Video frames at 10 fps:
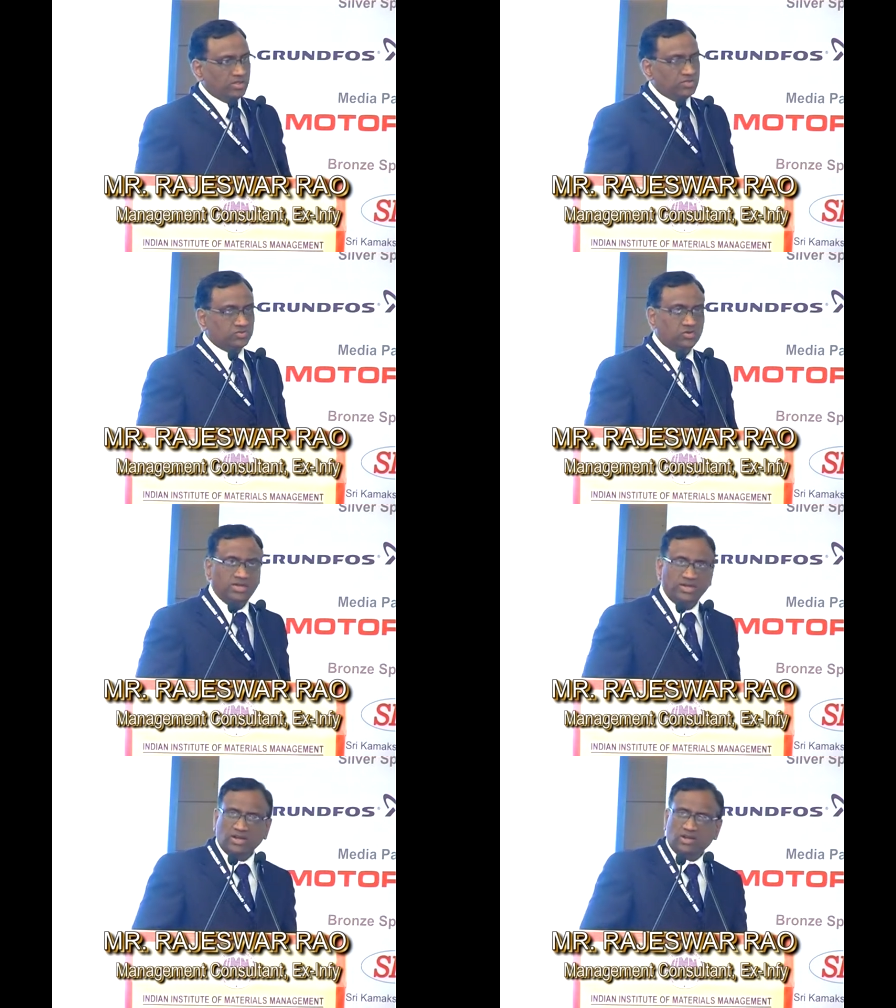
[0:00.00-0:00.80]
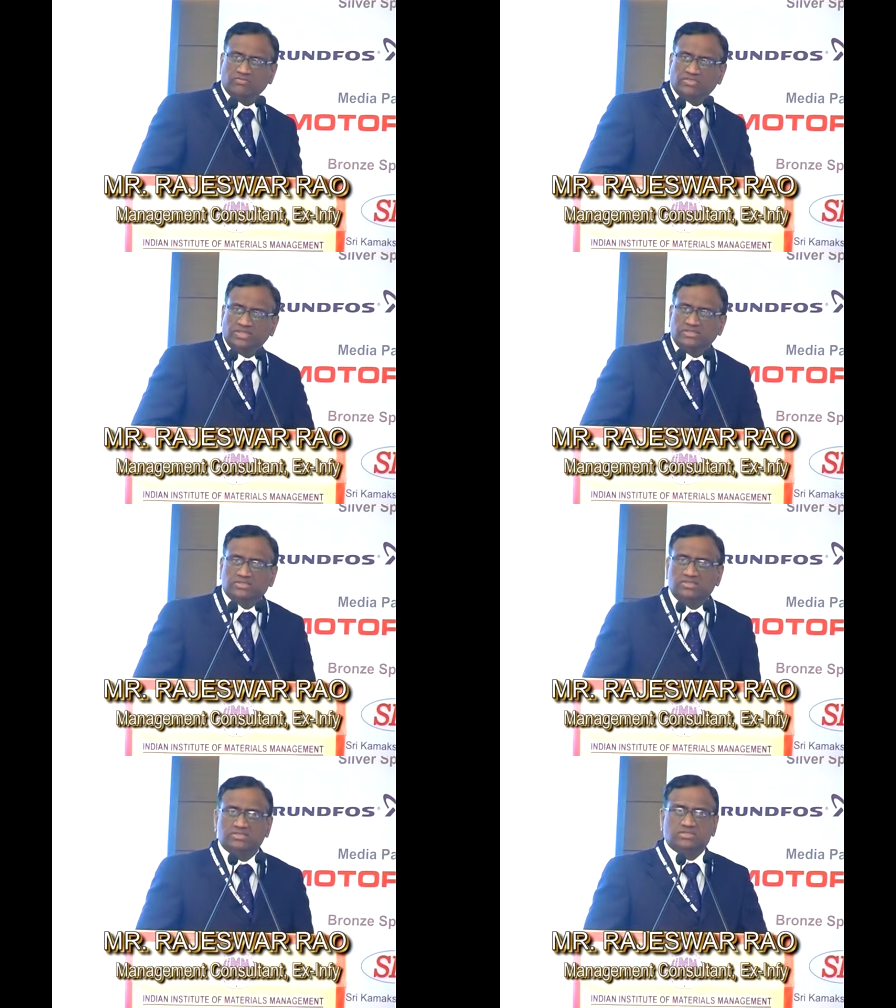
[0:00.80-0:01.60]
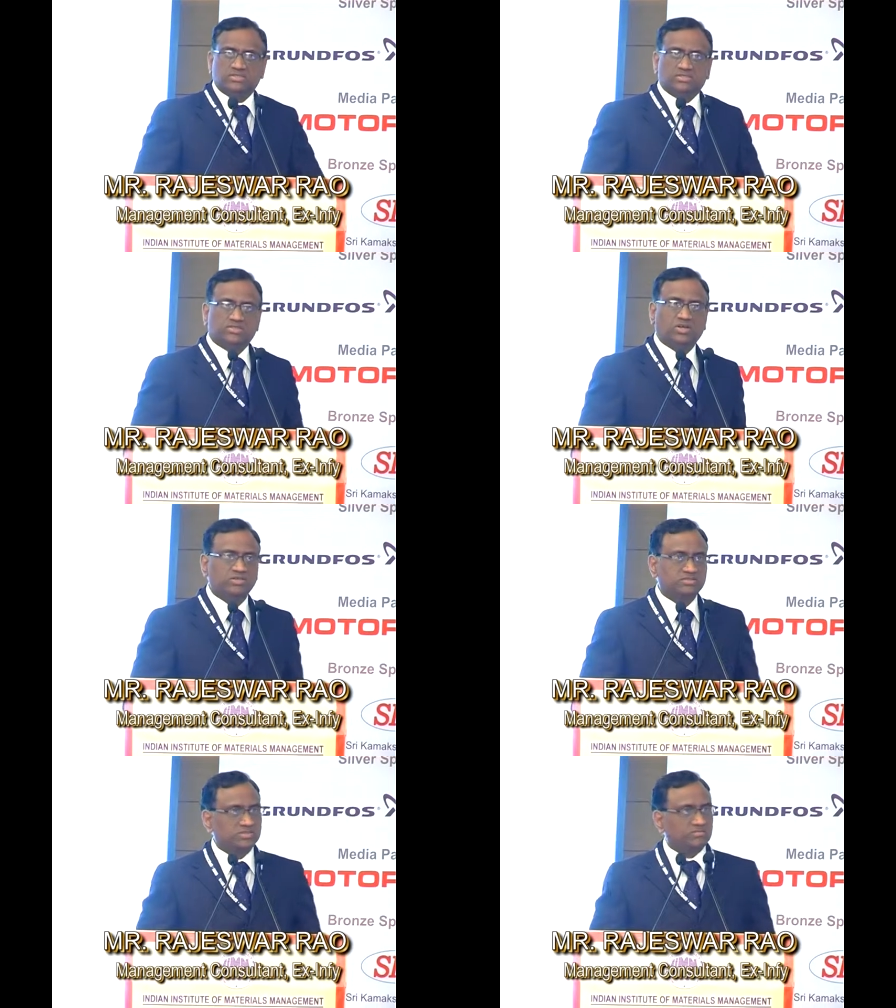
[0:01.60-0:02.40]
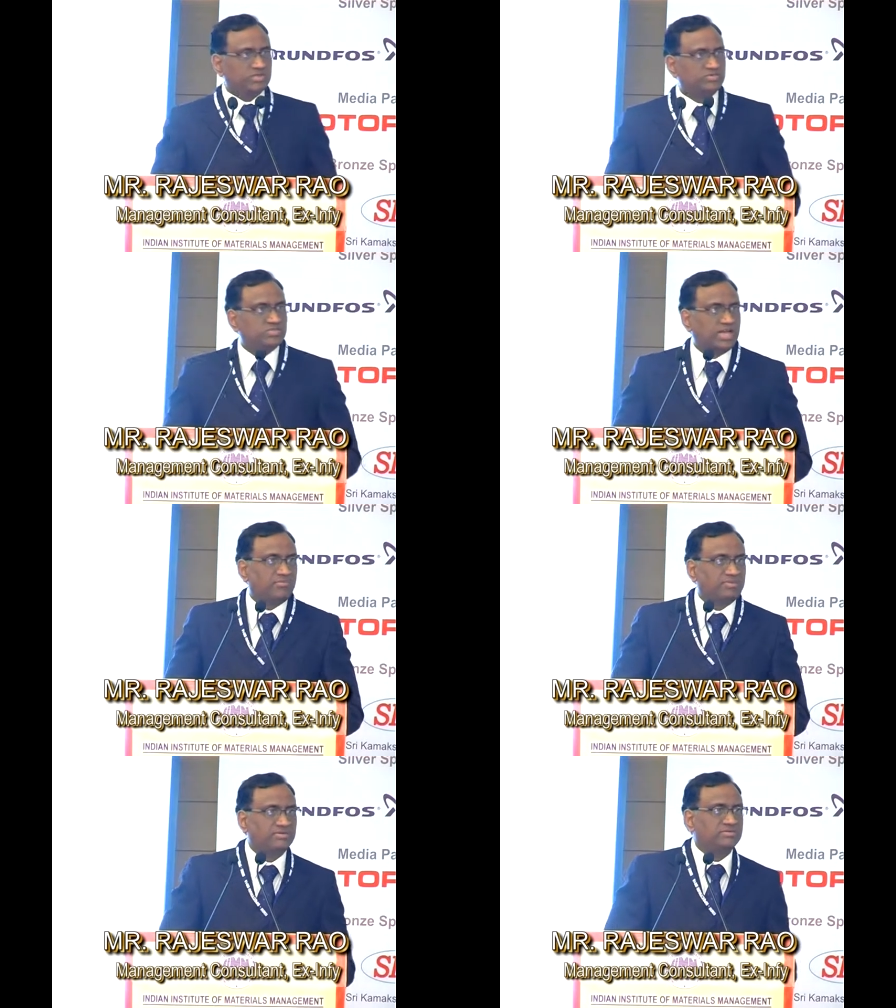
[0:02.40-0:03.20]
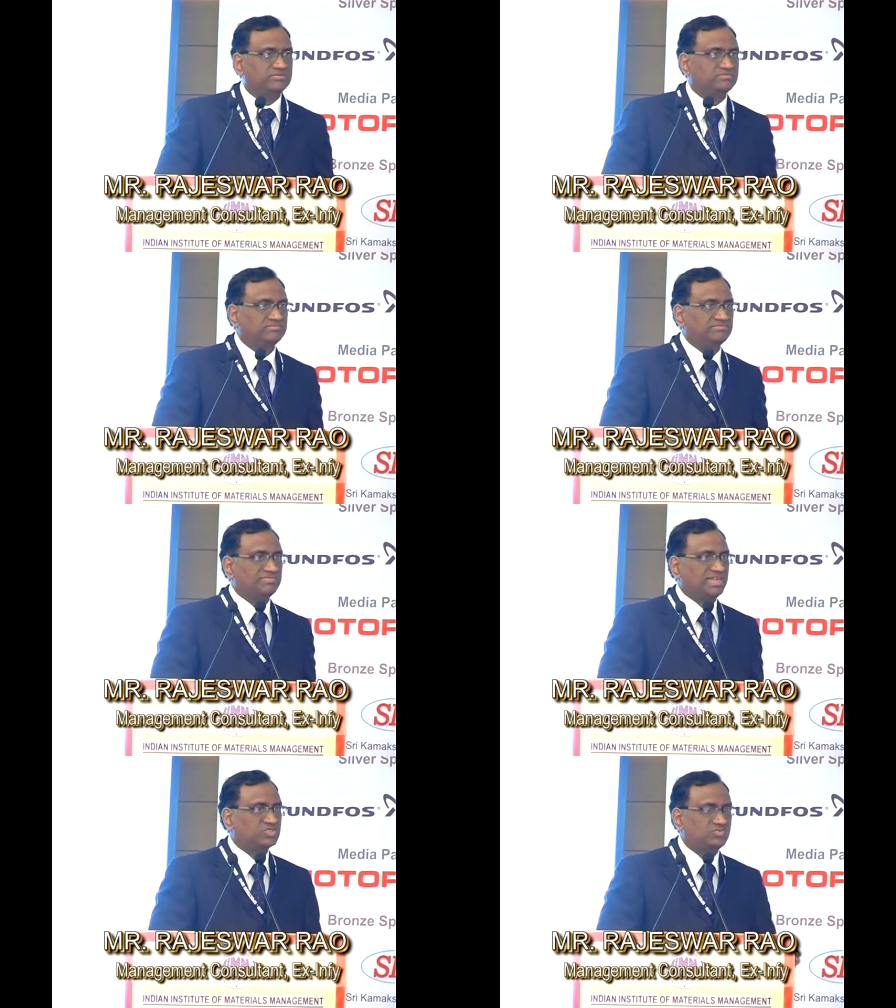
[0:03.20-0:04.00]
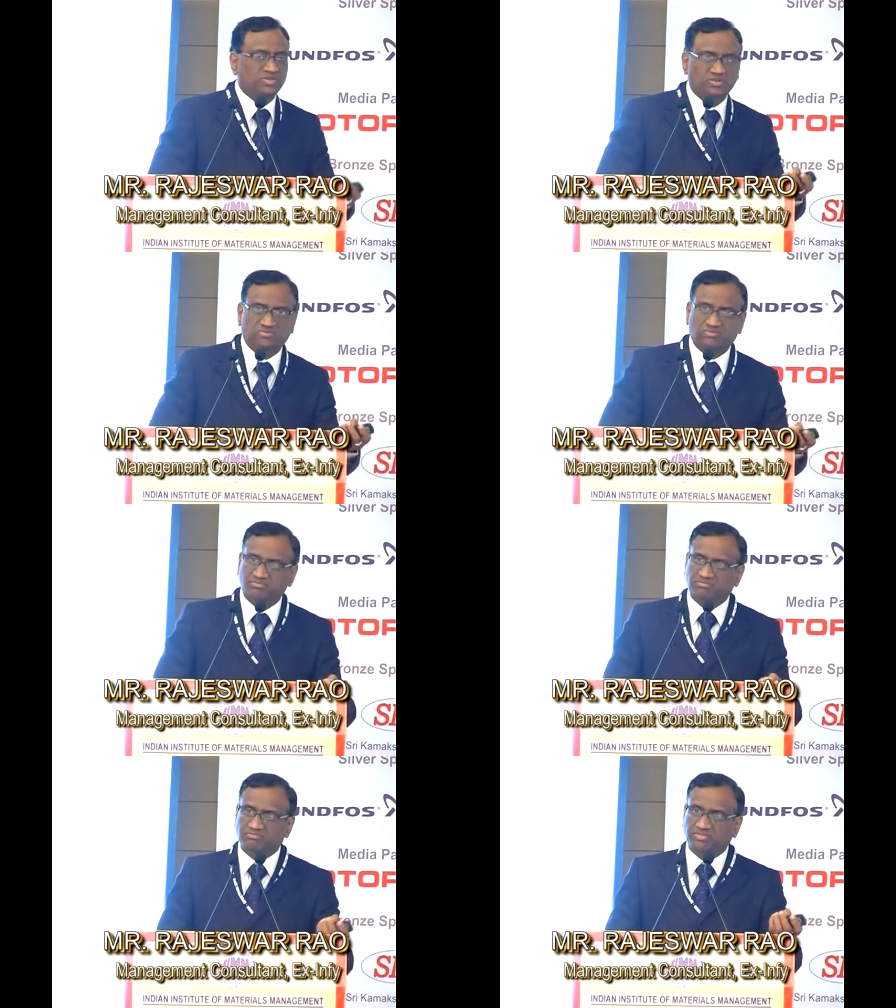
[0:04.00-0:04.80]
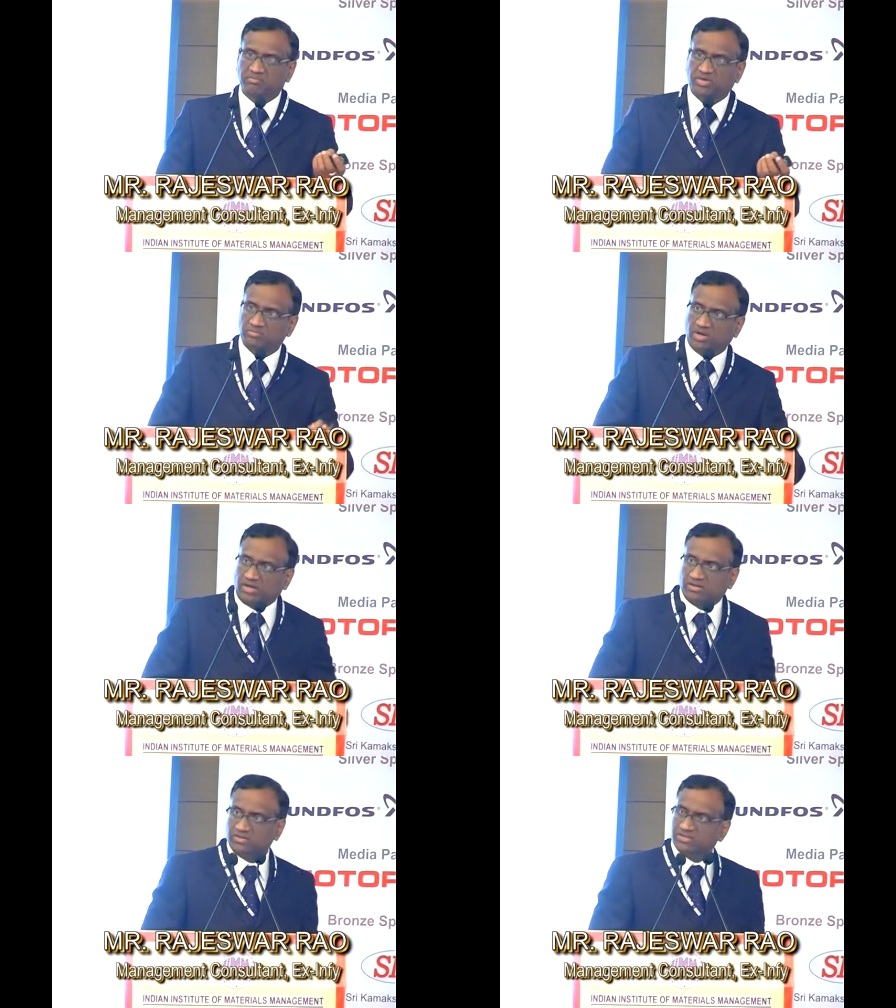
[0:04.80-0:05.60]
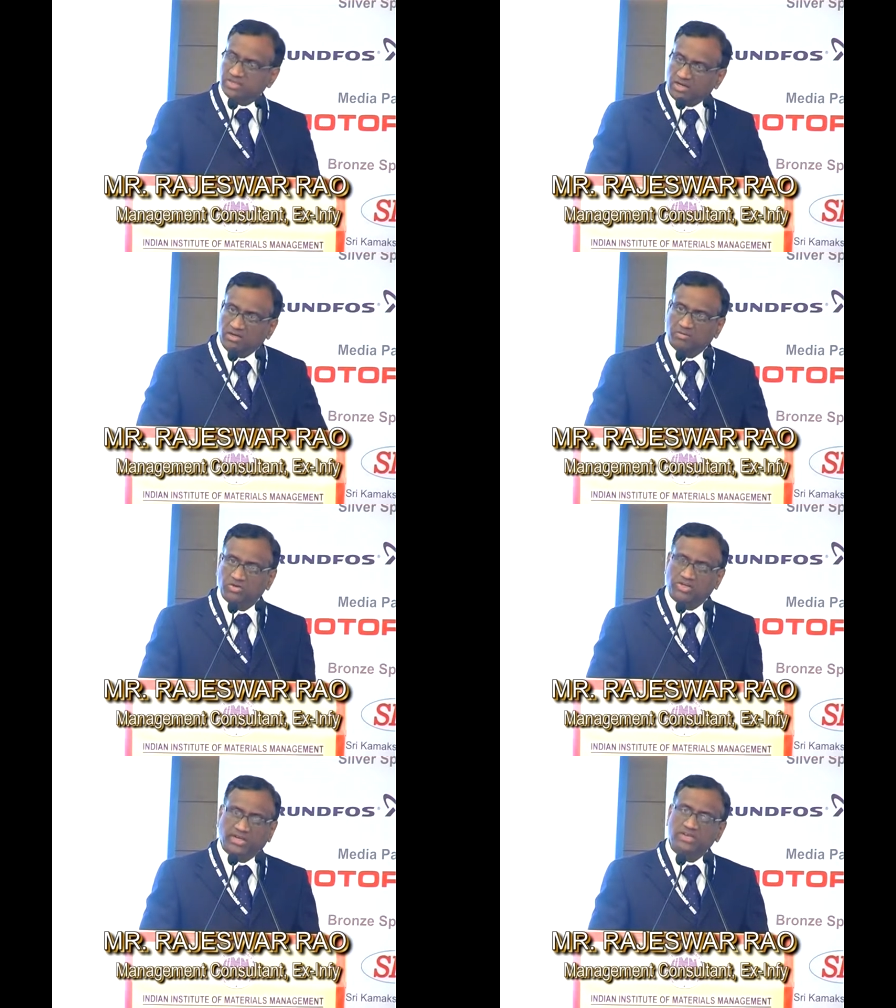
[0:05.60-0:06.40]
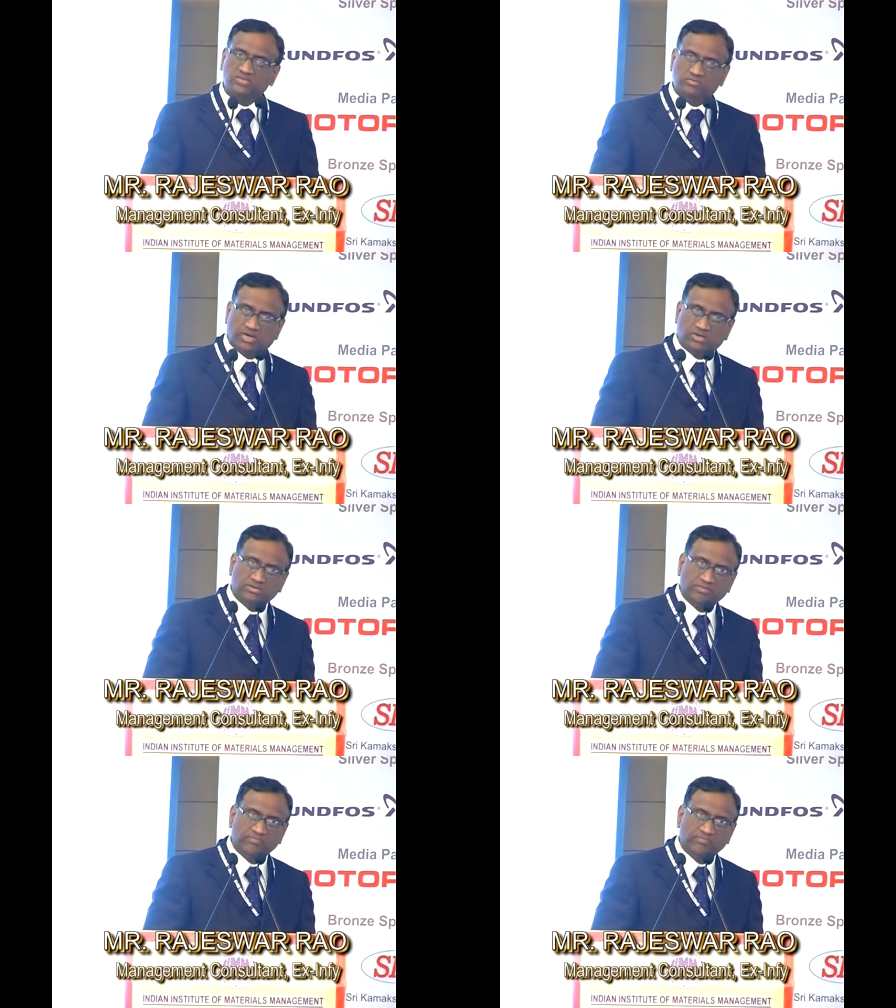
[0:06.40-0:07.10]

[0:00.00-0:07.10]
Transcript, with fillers: So Internet of Things is, is not something which happened last week or a month back. It started about 10 years back.